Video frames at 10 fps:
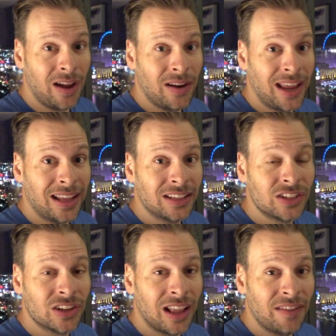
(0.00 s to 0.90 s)
It ends
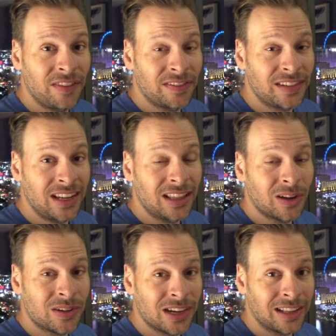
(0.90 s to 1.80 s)
July 15th. Go
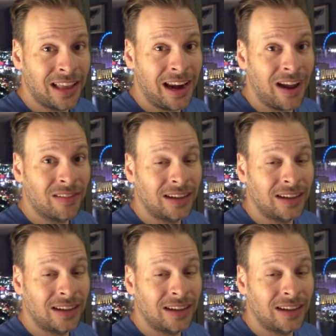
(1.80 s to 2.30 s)
check that out.